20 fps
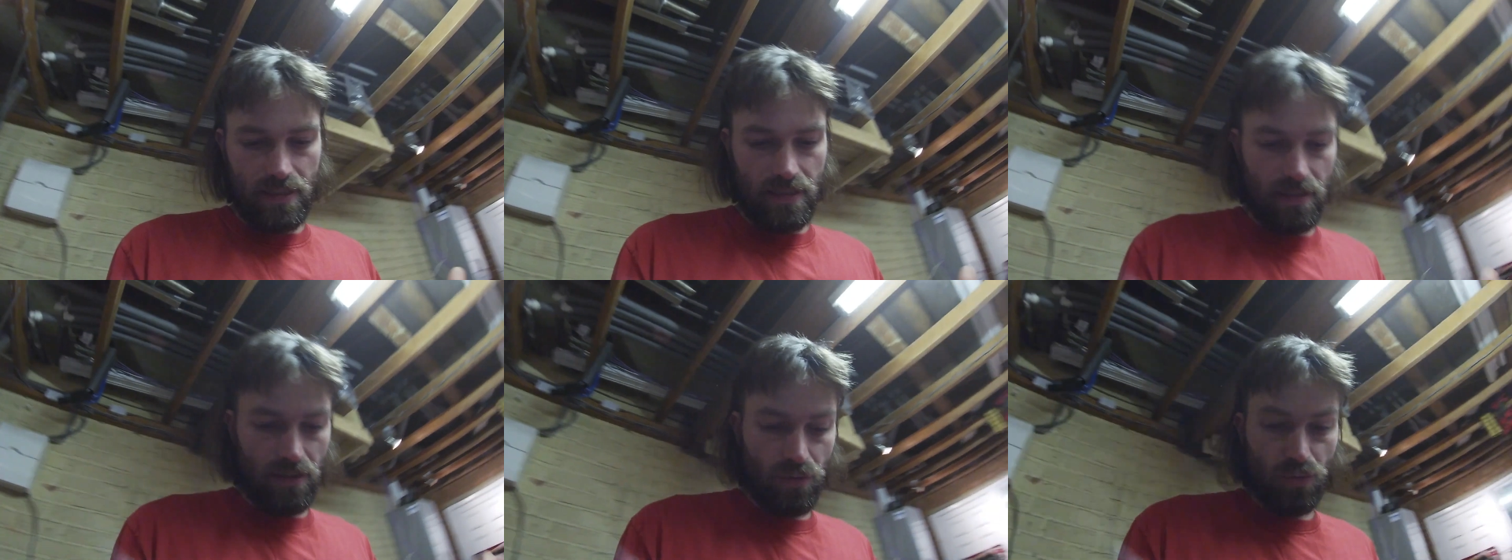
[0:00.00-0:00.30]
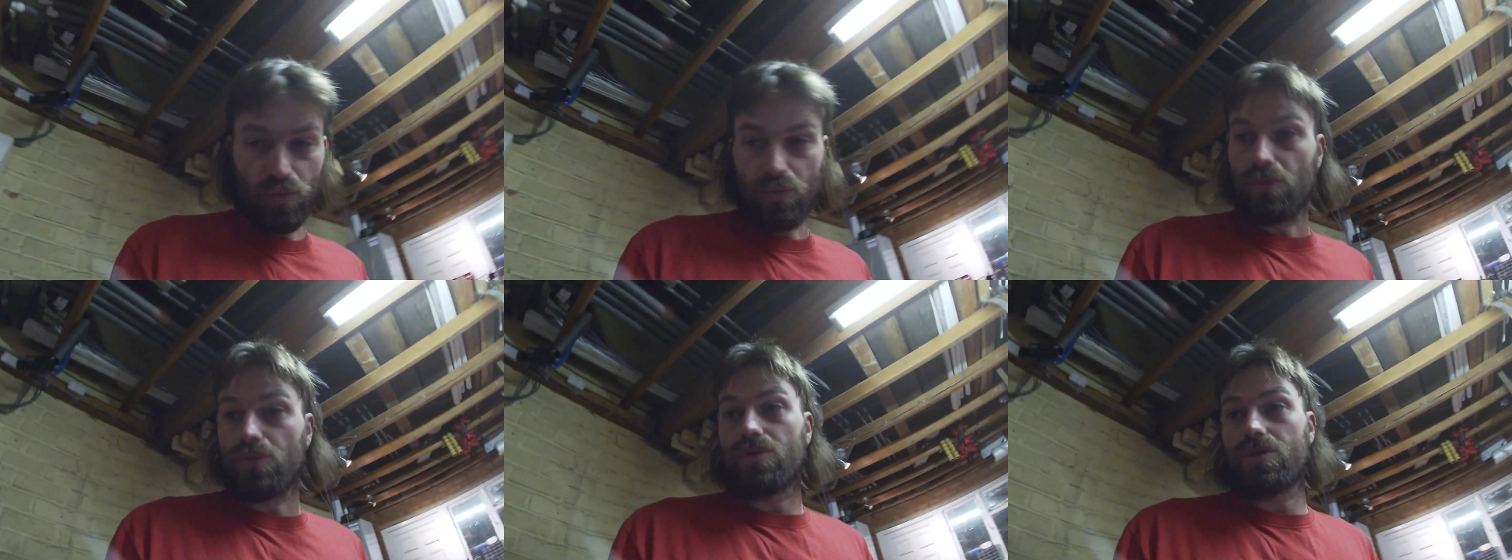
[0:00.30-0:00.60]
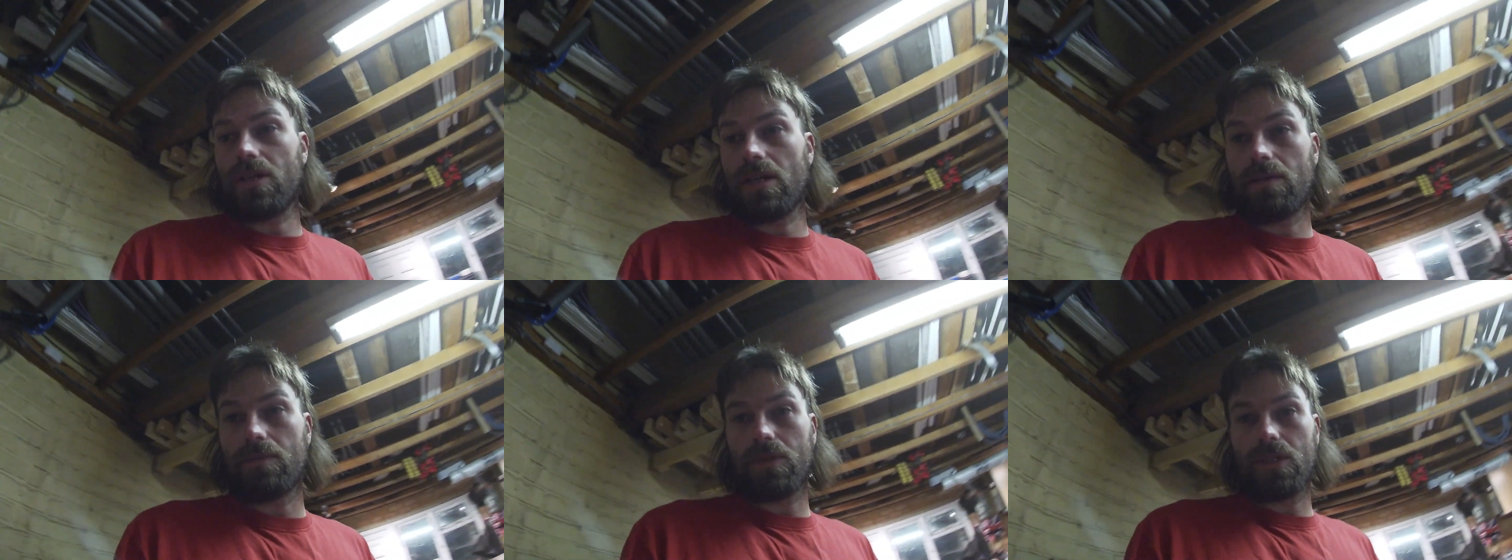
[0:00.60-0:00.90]
They all
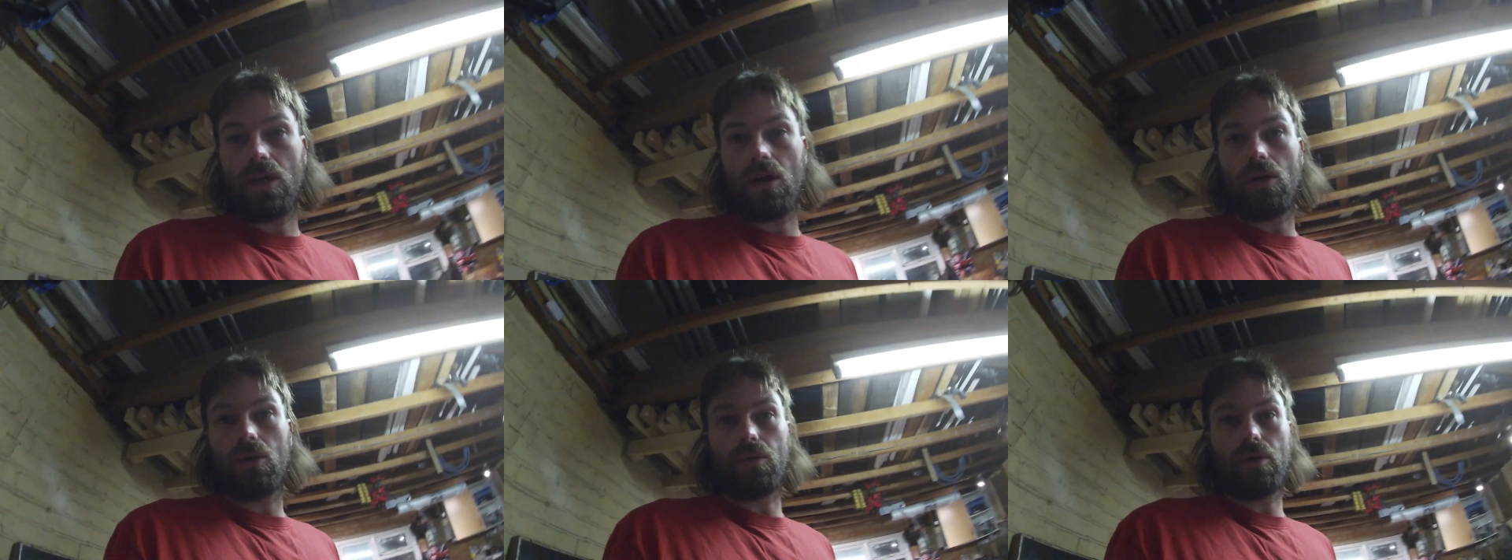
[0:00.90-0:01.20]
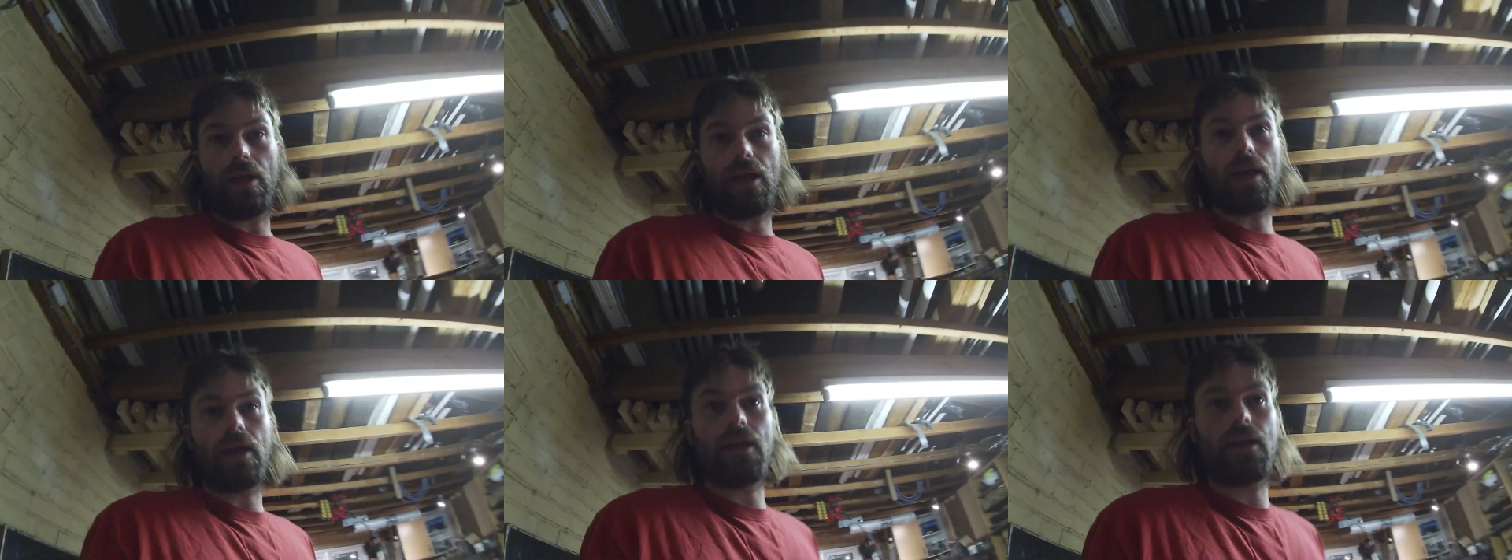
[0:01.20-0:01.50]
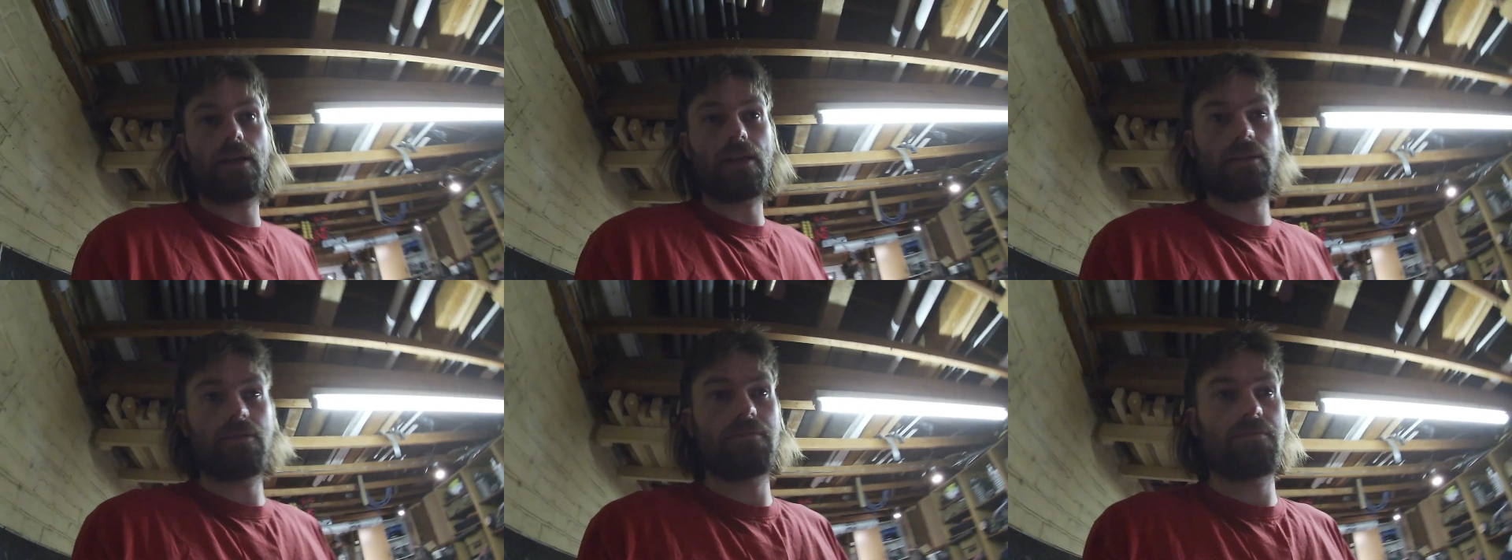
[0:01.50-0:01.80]
seem to hold
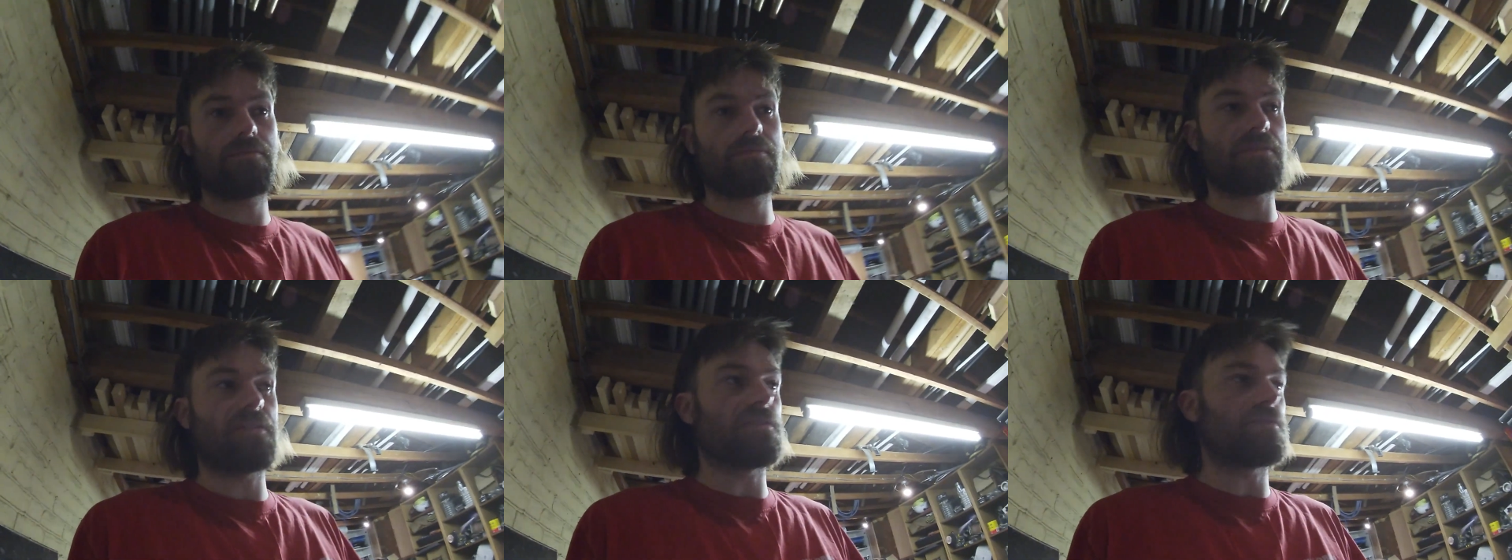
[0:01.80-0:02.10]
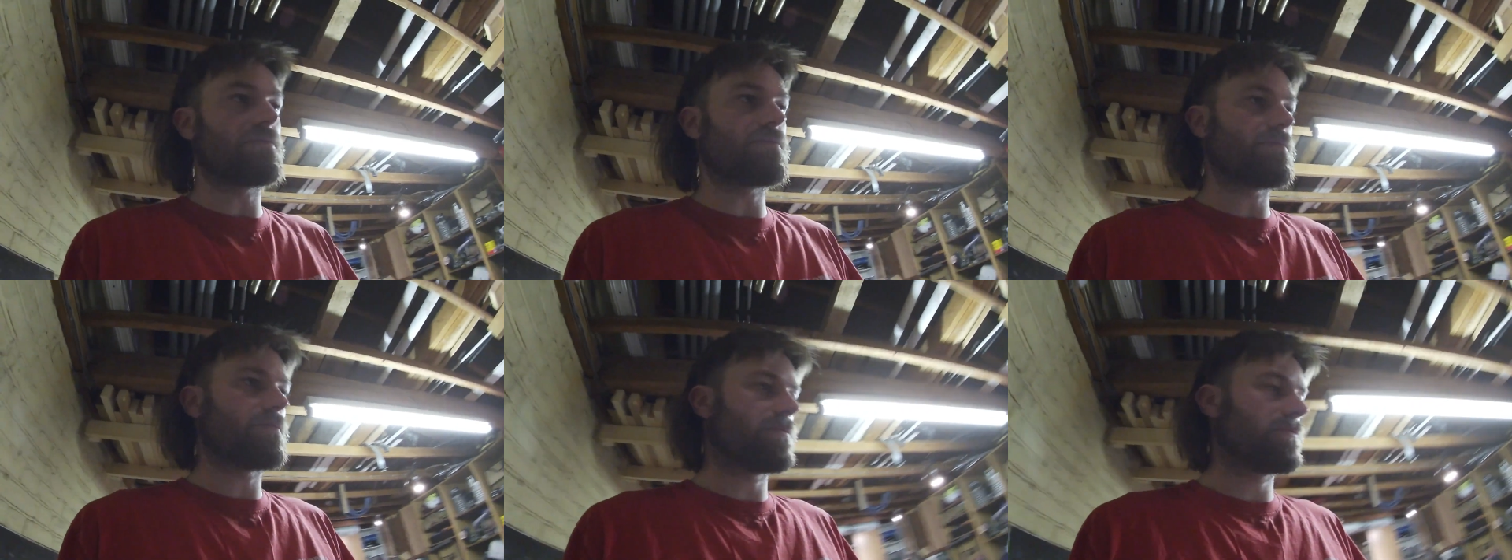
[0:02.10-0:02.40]
air. They've